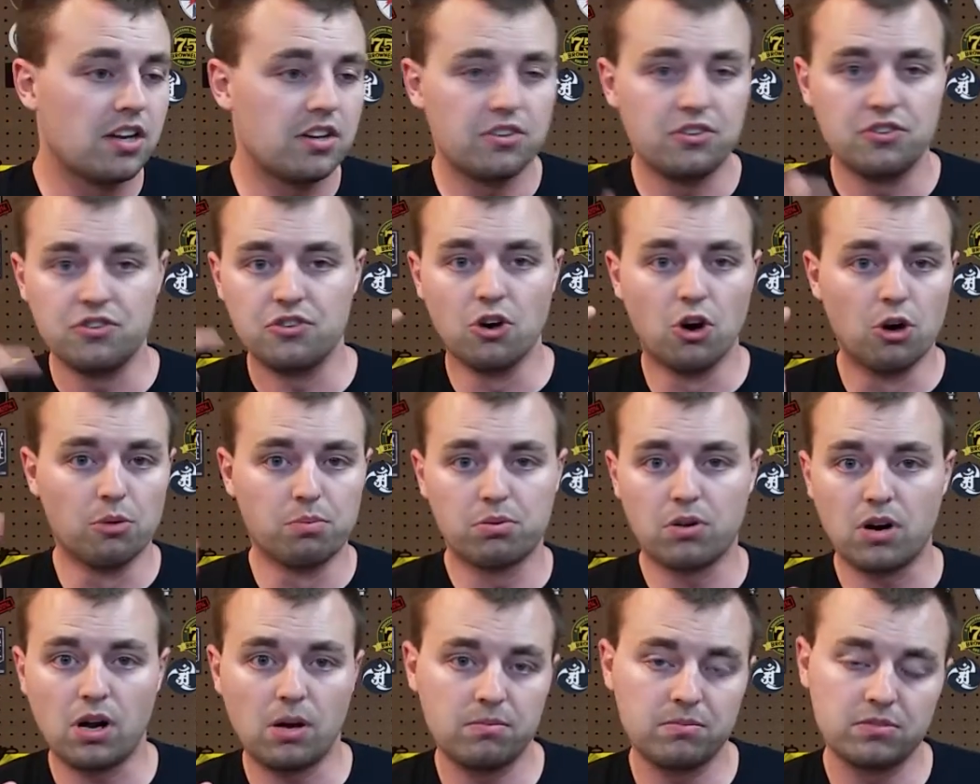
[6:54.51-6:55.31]
No
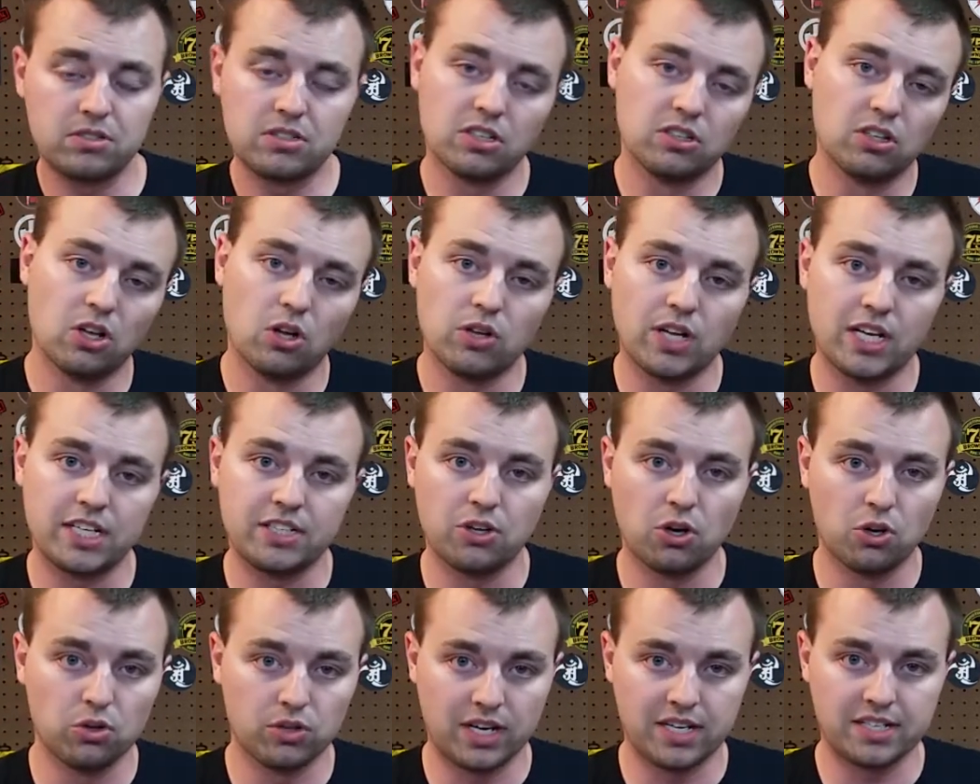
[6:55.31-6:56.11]
problems the low light,
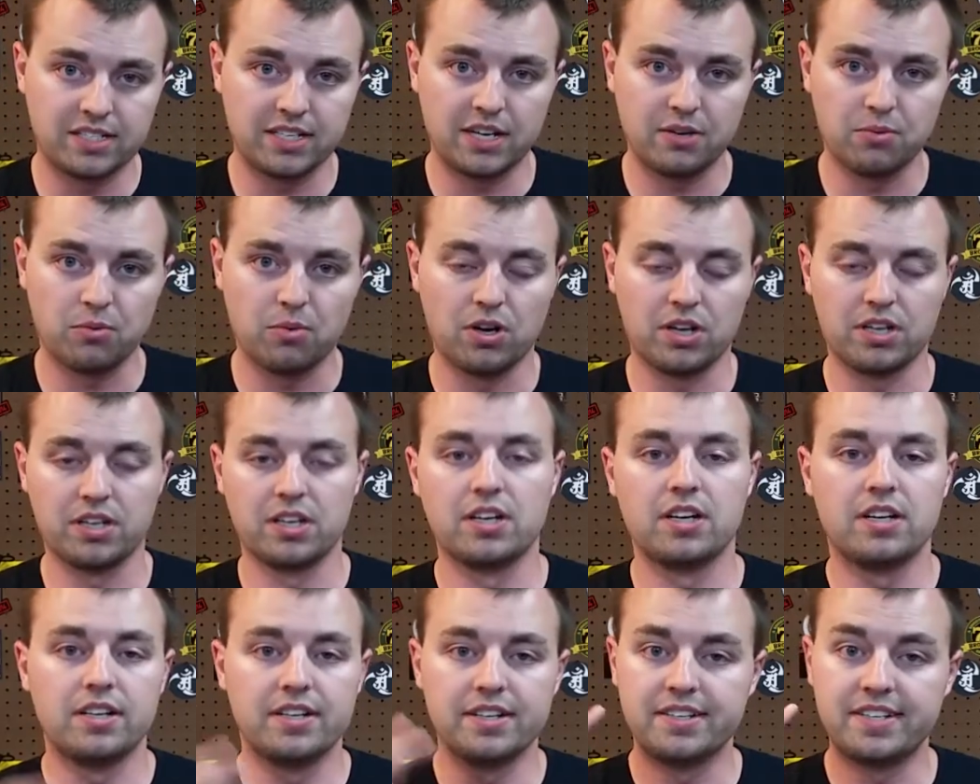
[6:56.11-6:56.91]
no light day one.
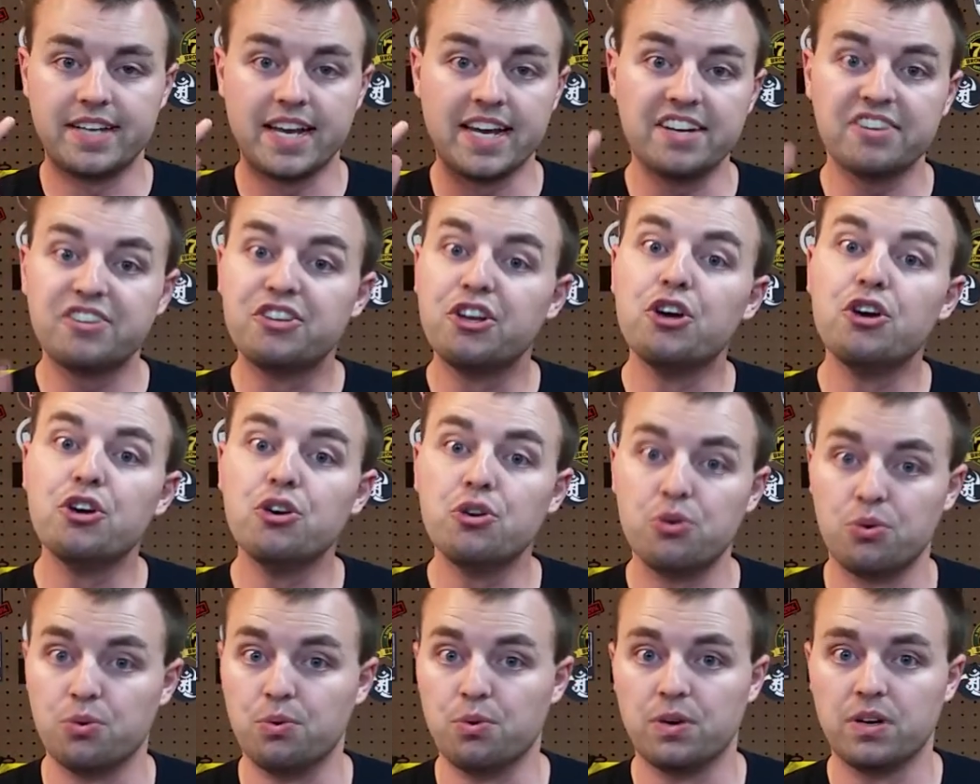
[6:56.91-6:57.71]
Day
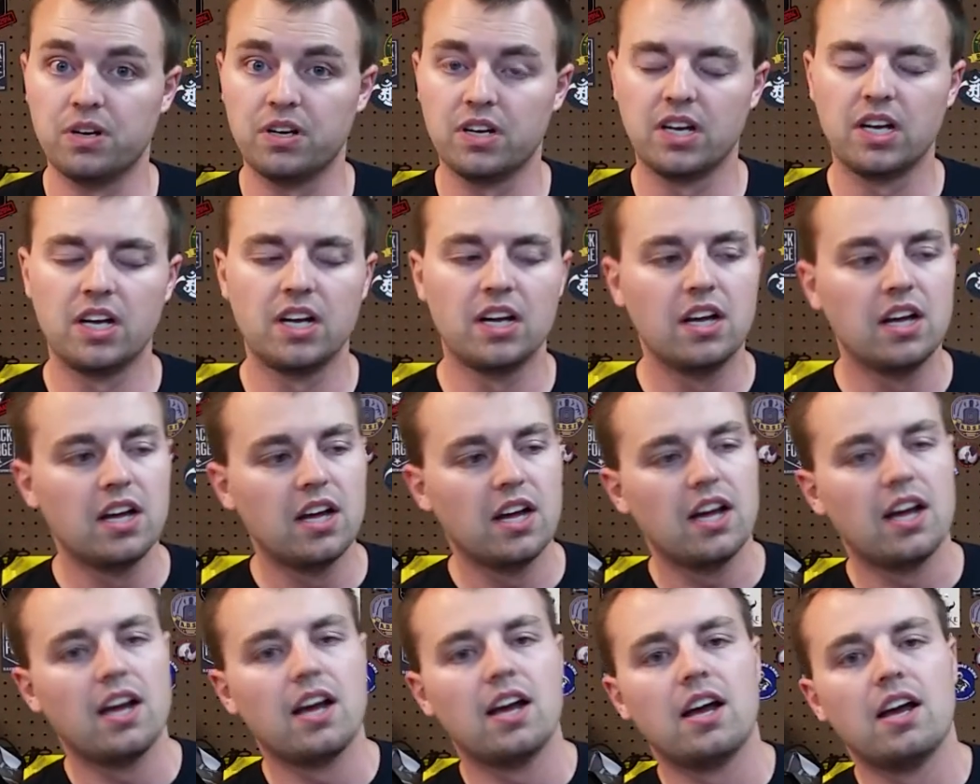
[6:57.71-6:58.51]
two.
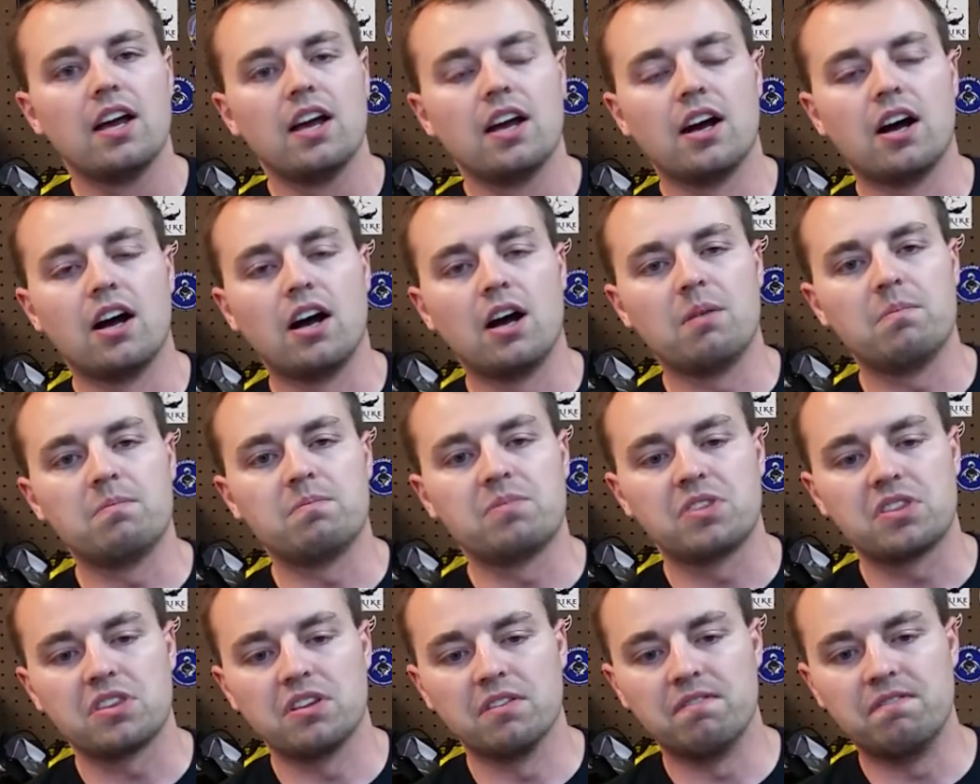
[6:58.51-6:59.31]

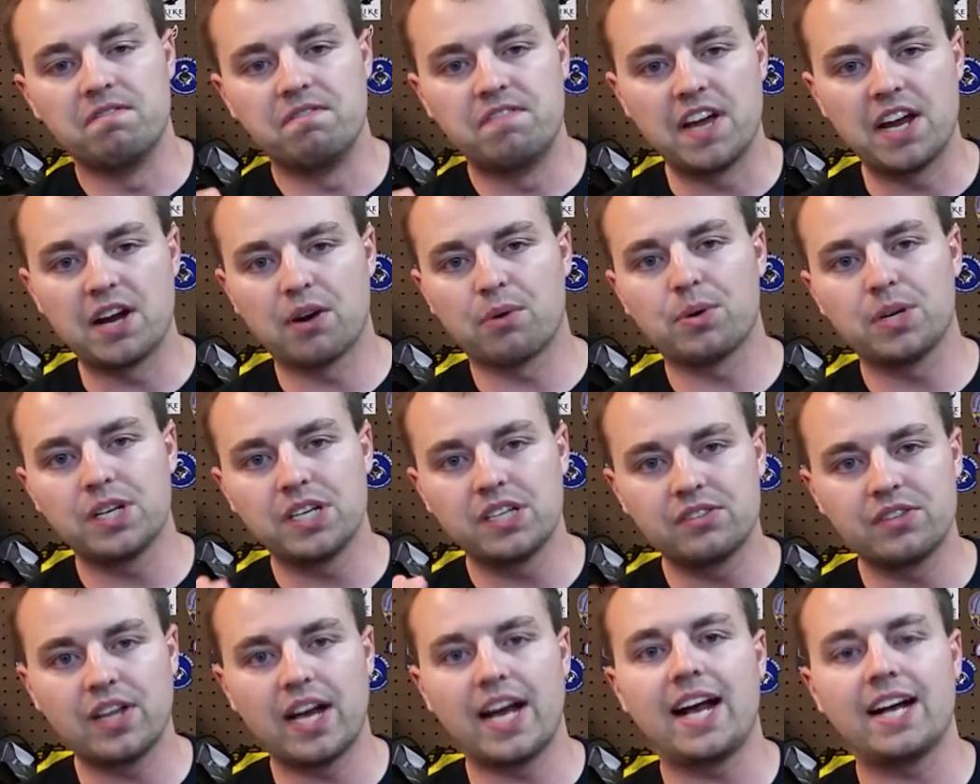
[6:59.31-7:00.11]
The
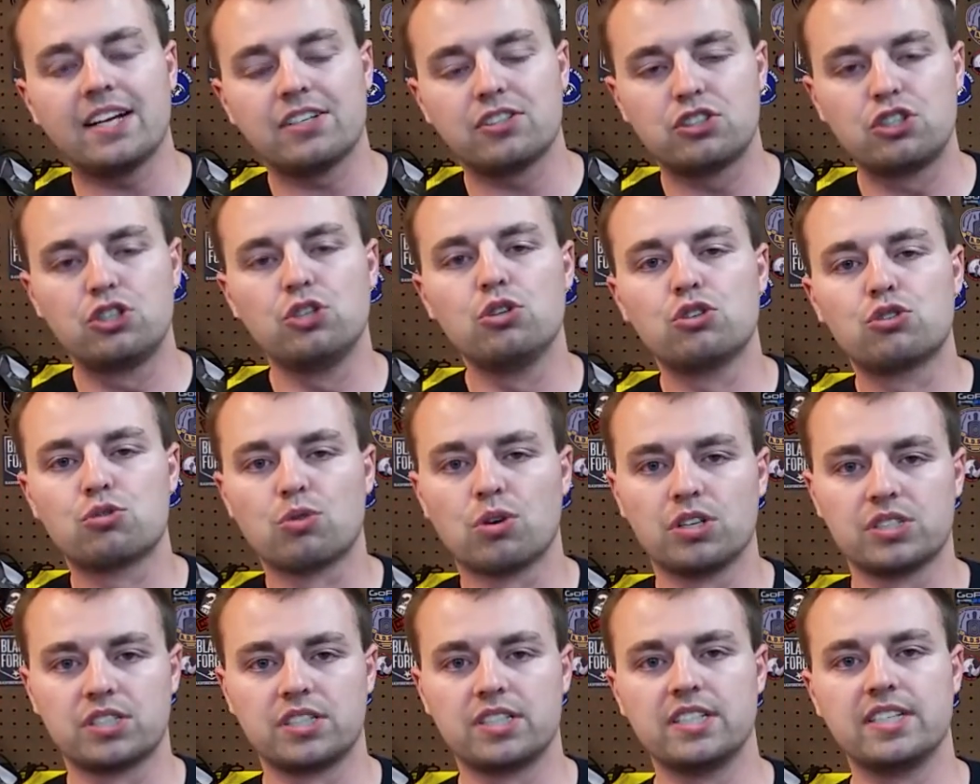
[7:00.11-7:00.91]
very last 2
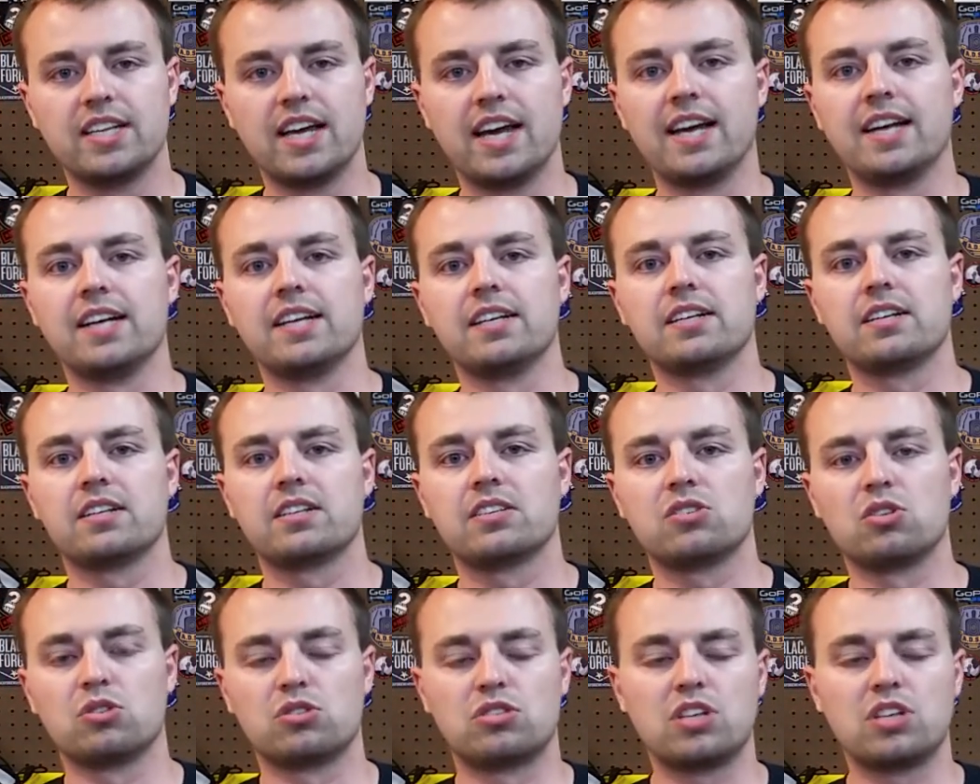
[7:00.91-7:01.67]
drills of the day. So